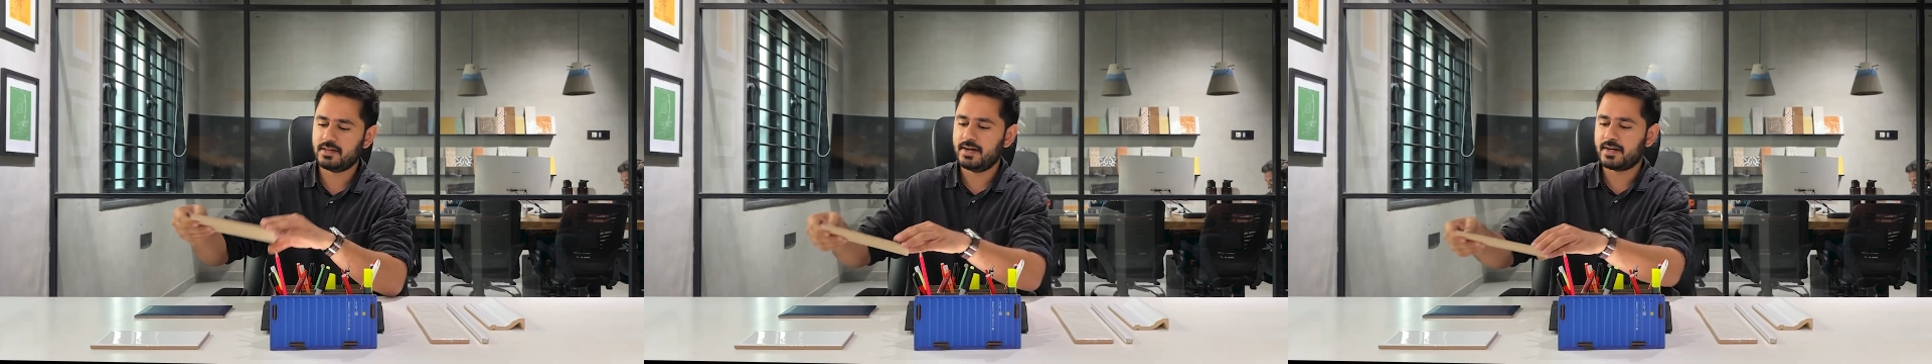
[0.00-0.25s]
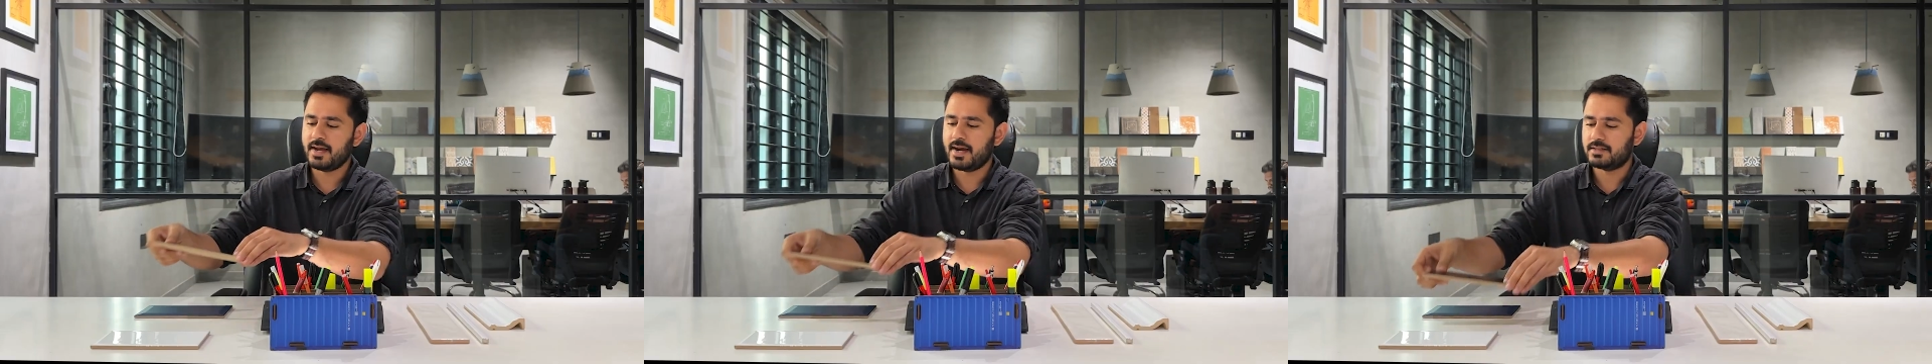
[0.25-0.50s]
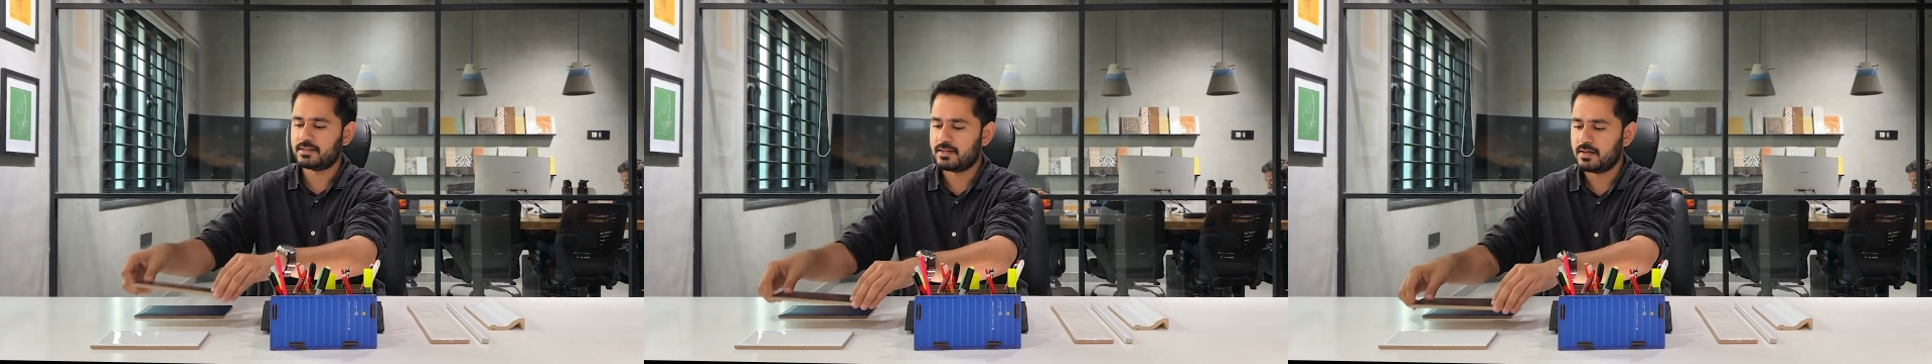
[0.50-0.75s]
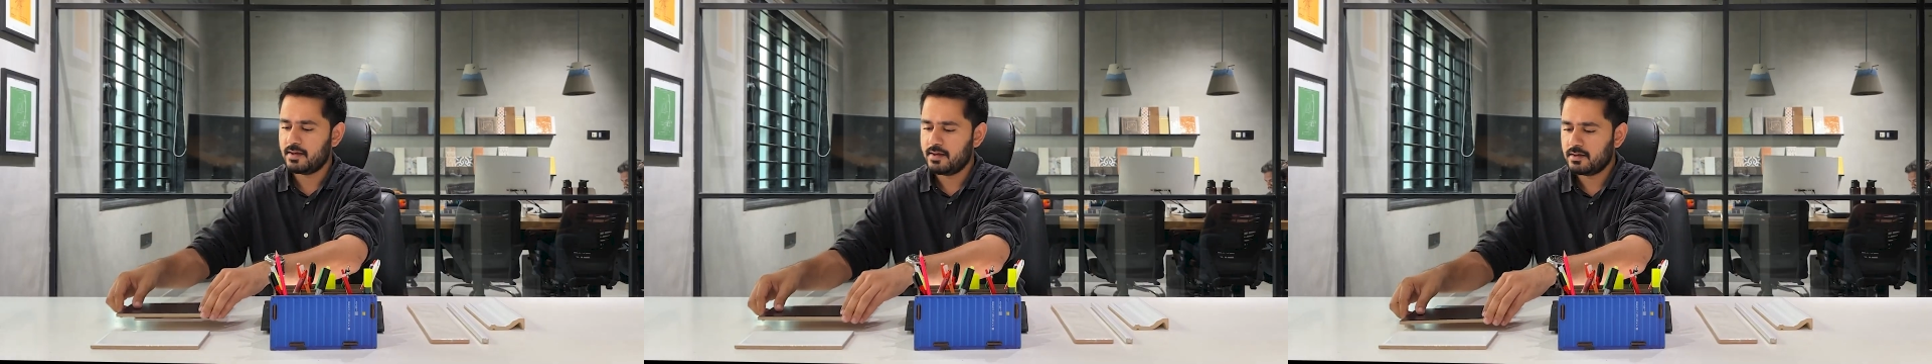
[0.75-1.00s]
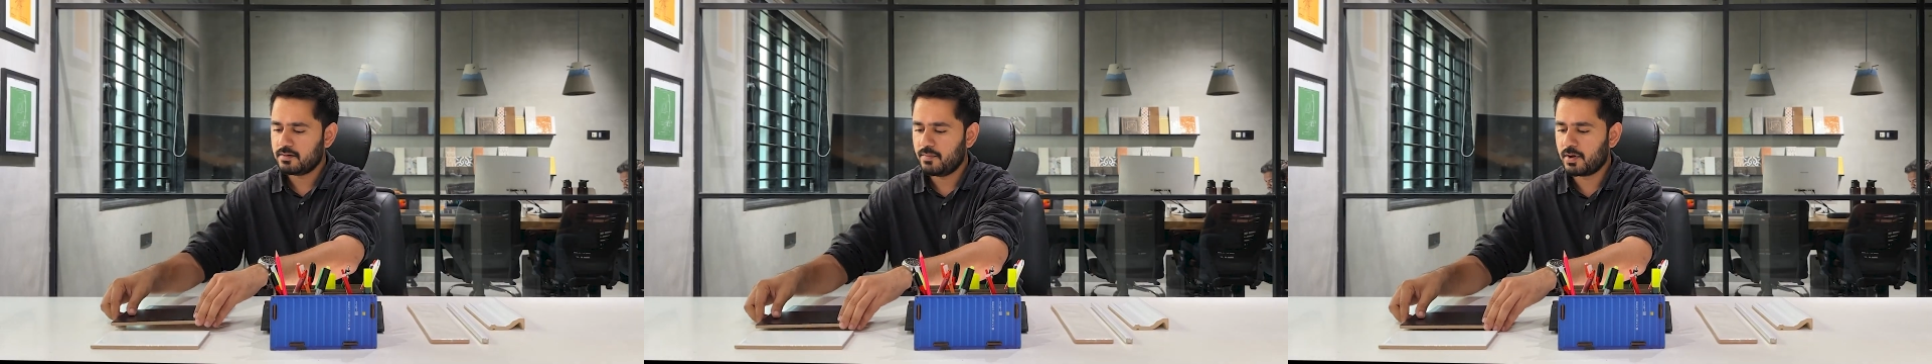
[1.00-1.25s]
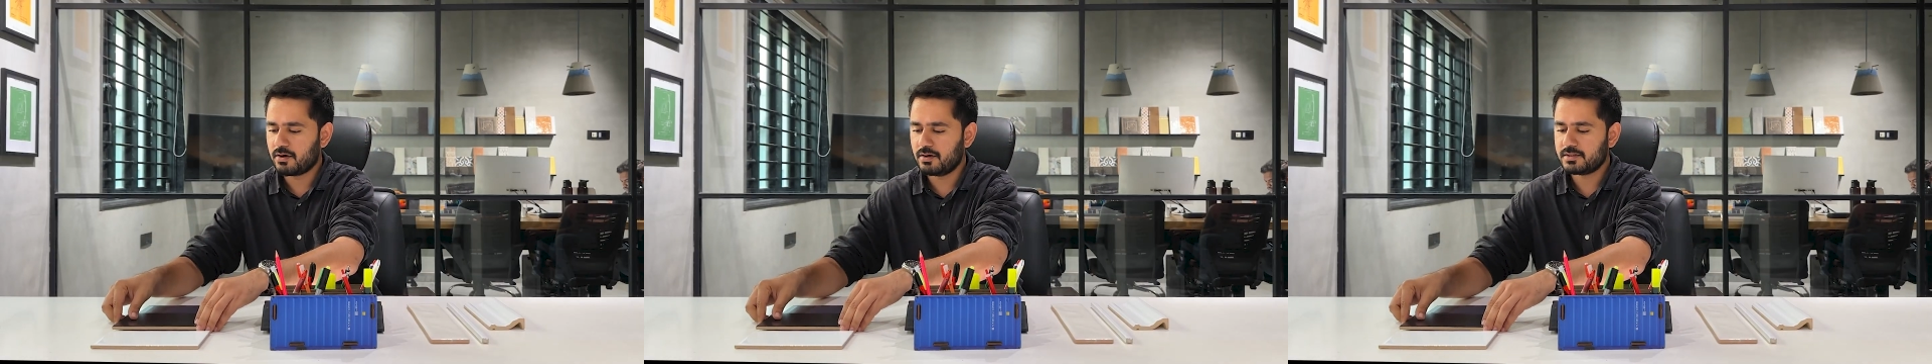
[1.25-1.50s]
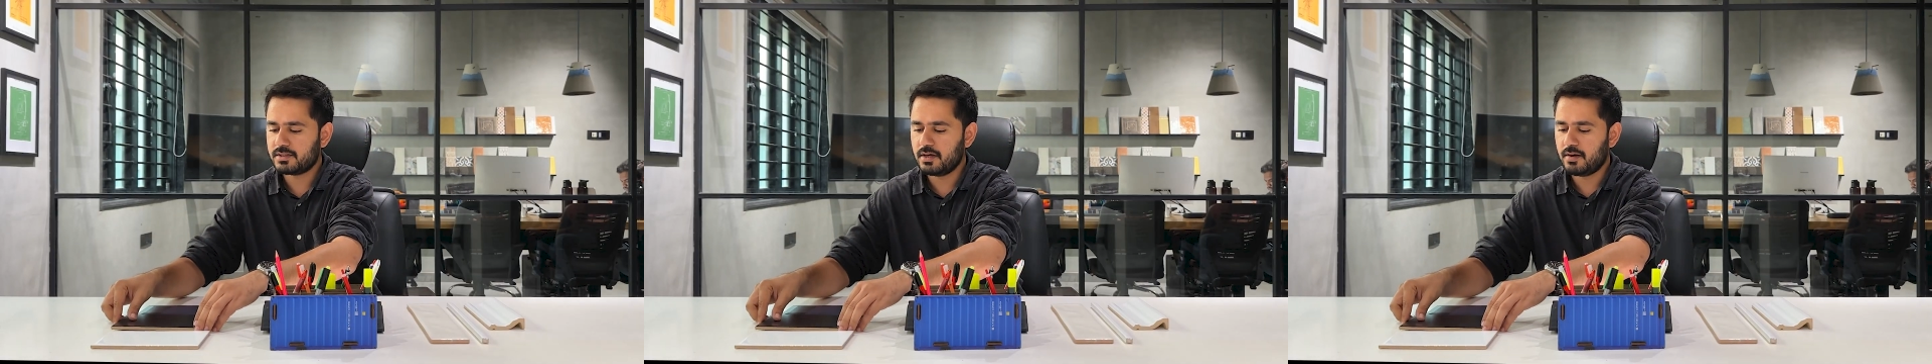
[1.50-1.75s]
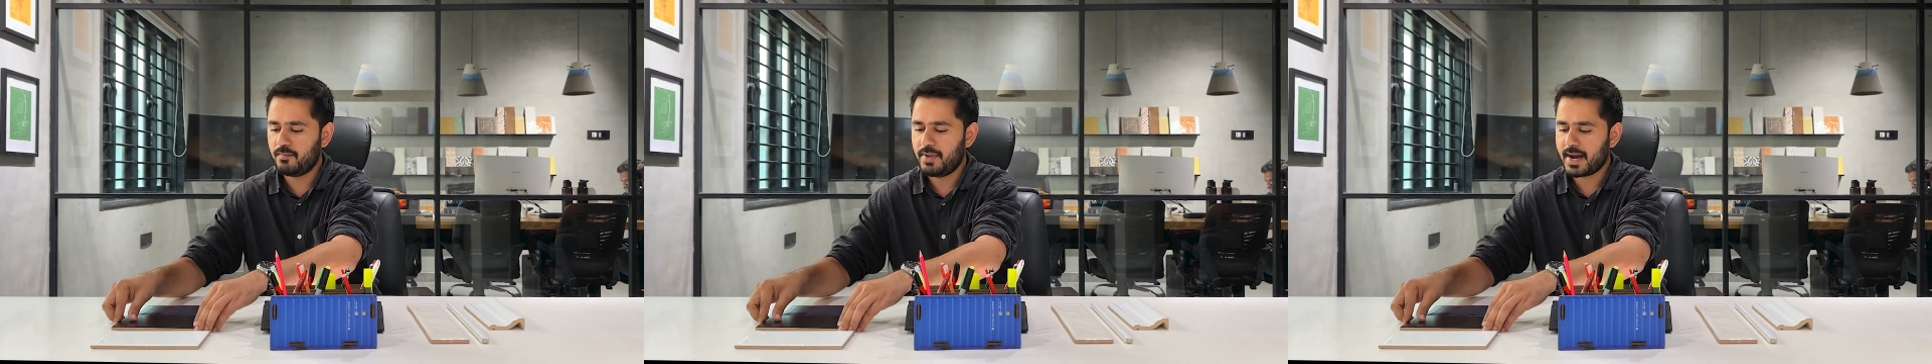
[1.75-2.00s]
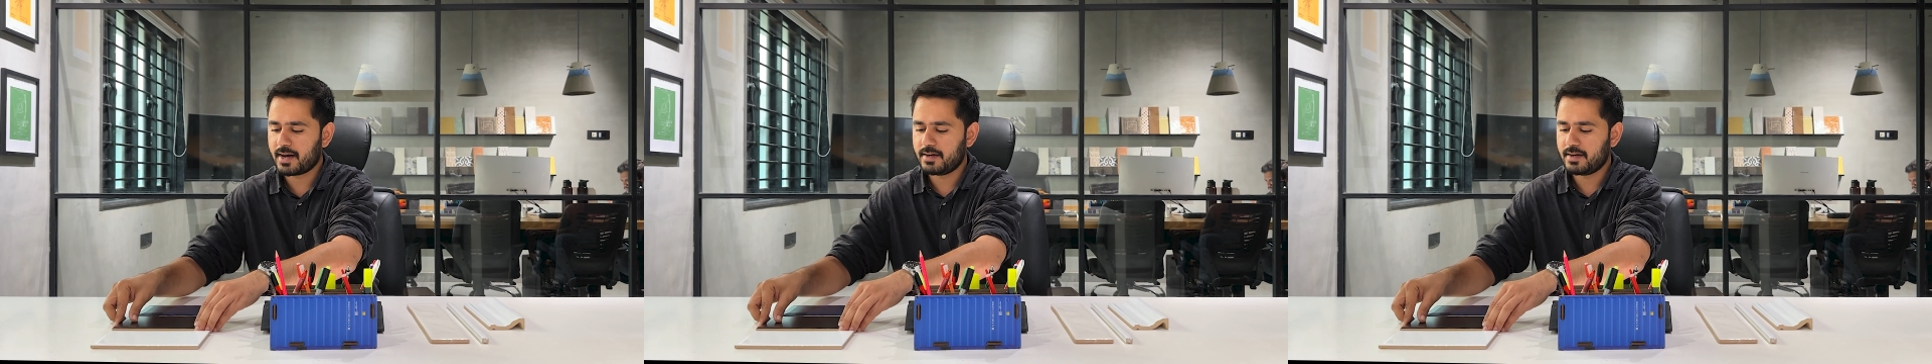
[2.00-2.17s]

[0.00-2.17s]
it gets, because the black